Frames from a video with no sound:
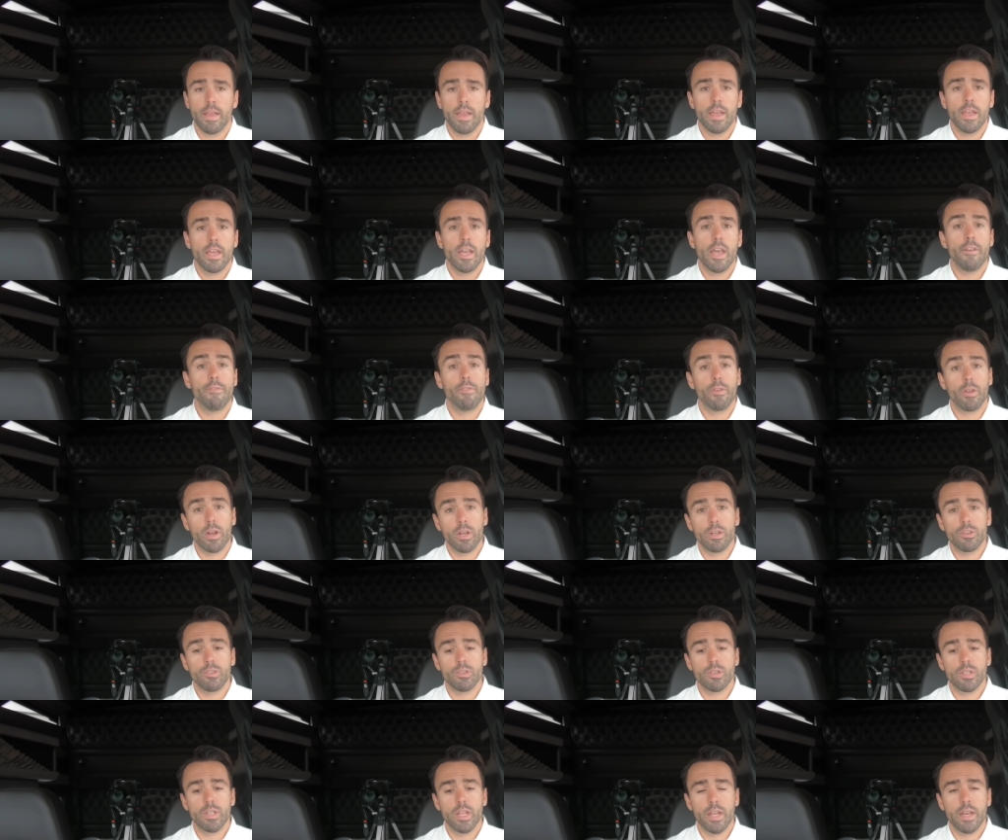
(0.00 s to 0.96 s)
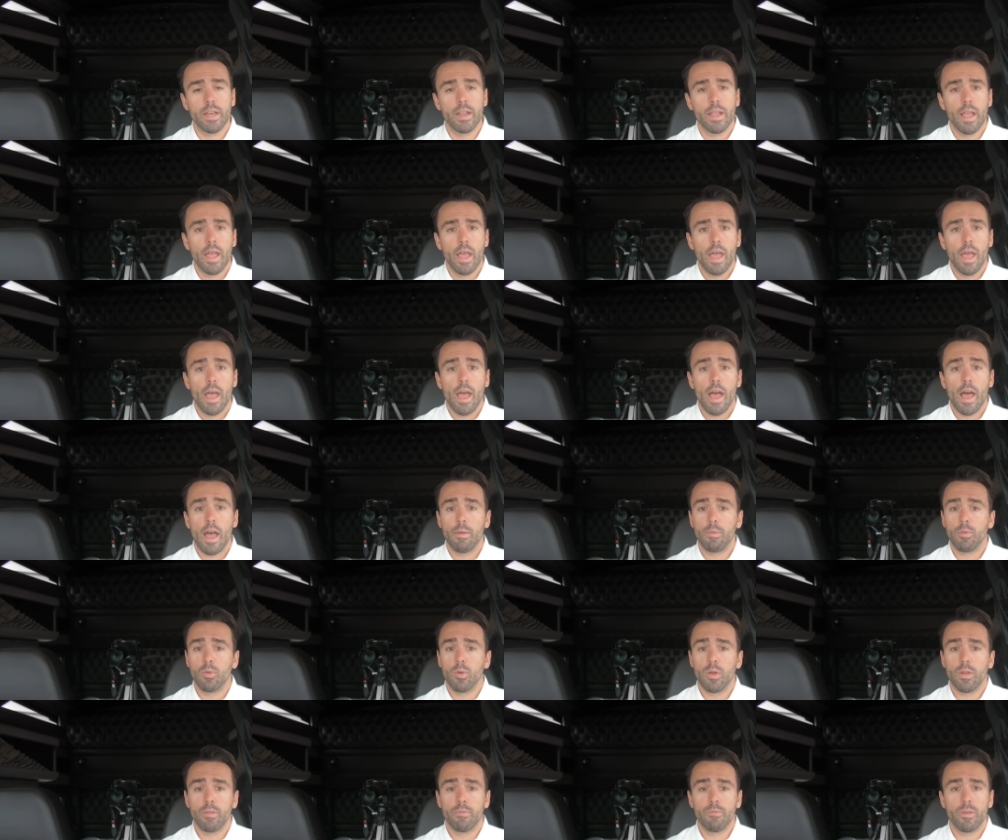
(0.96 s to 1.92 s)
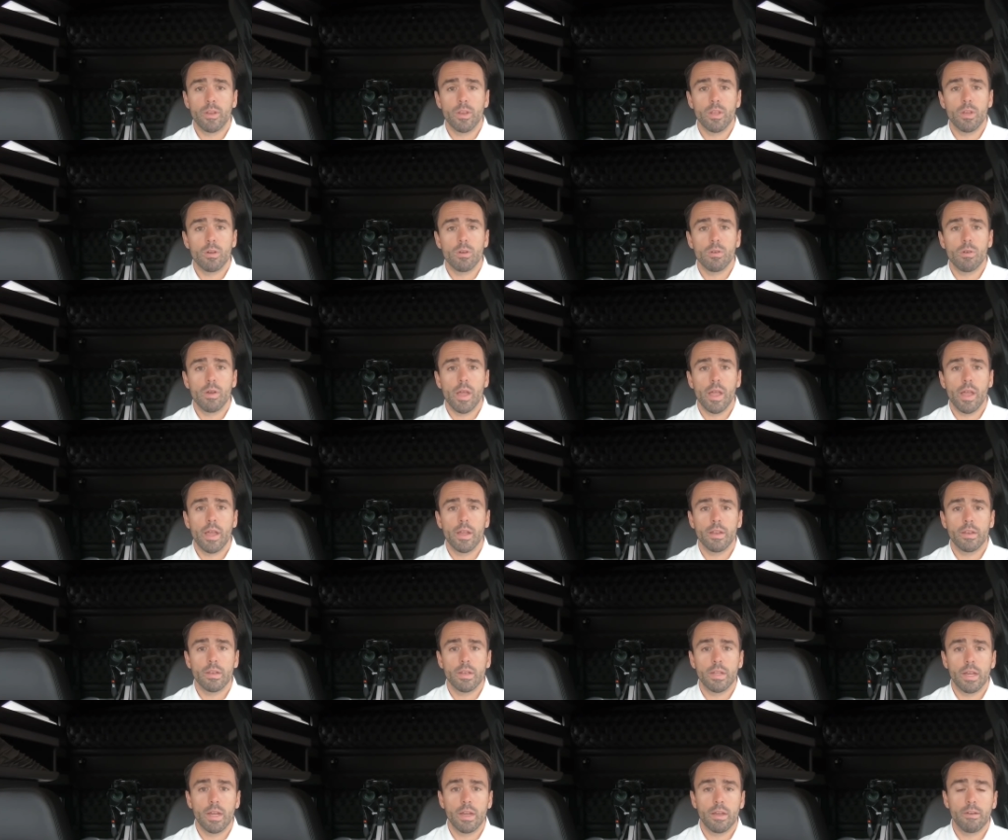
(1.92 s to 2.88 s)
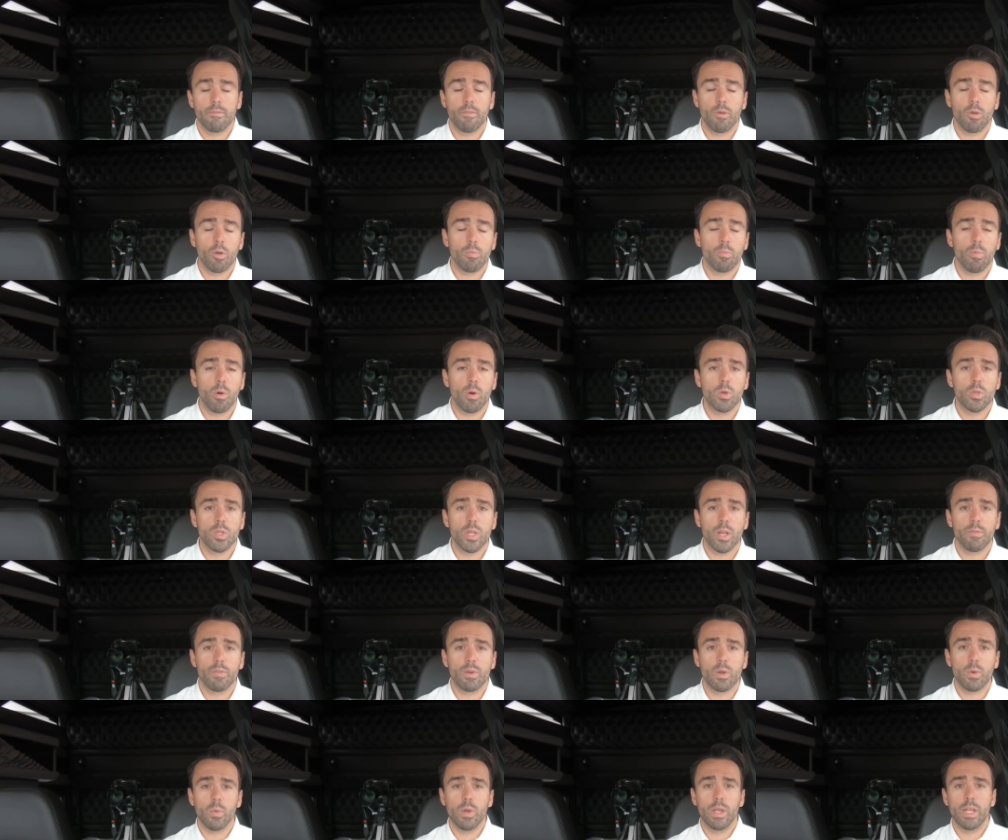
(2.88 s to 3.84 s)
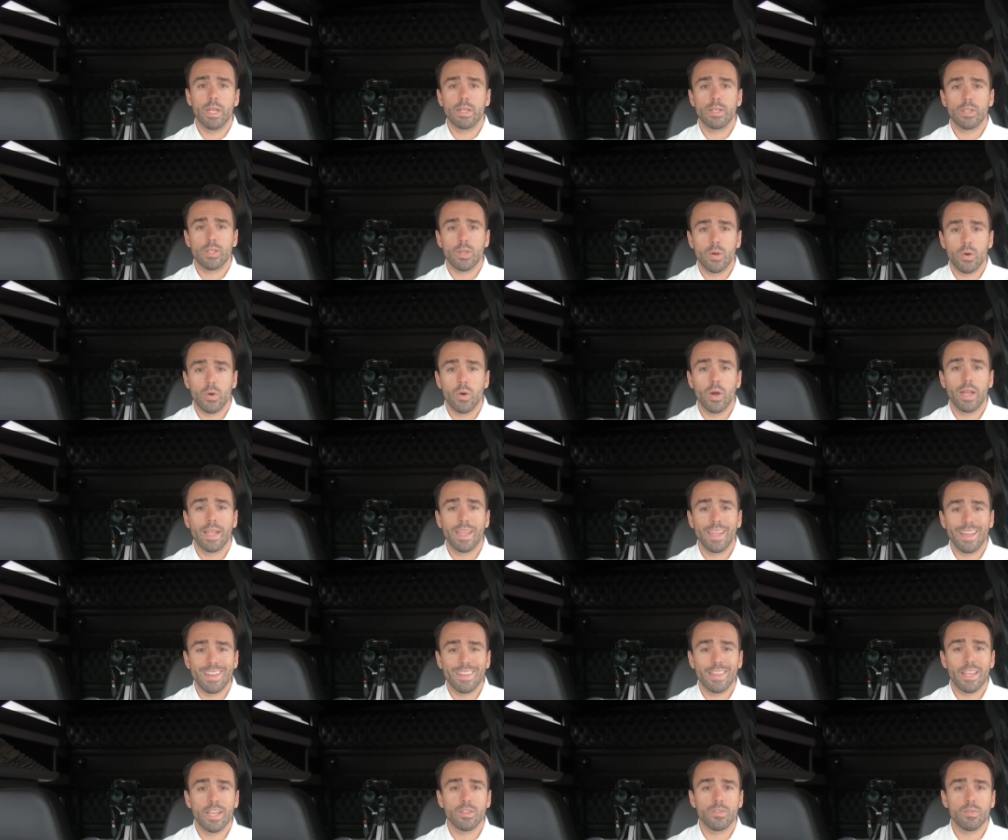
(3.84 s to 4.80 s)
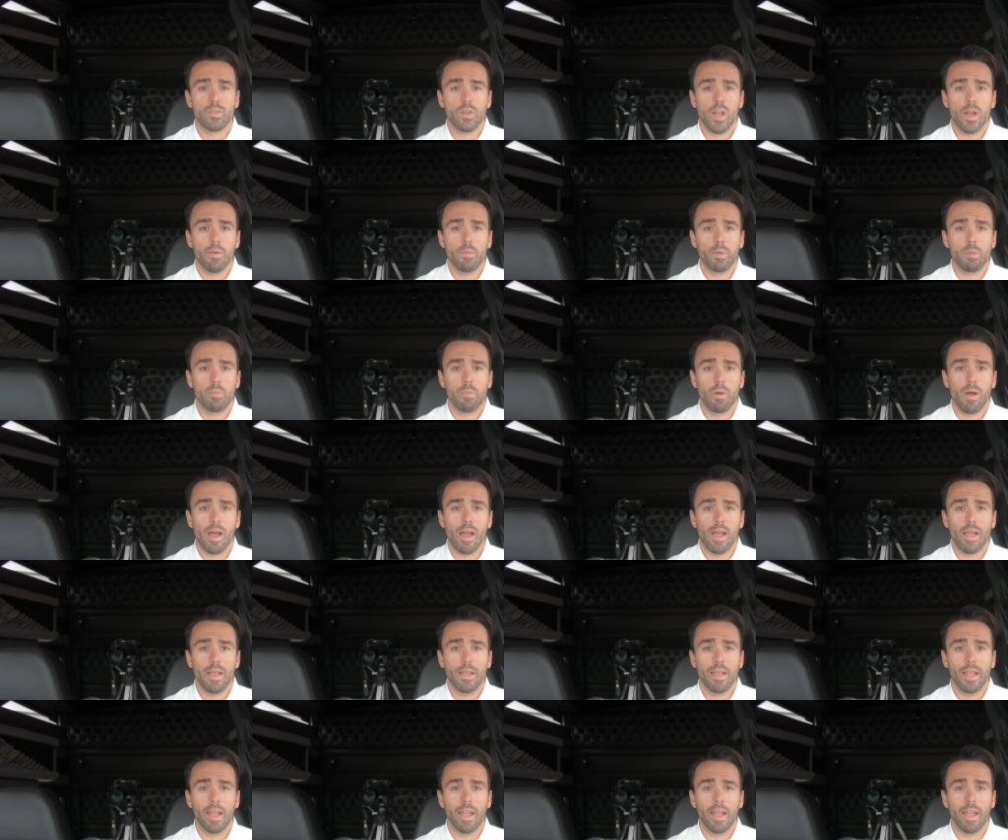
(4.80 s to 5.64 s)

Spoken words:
if you're interested. I'm doing video and photo posts every week. So again, thanks for coming by.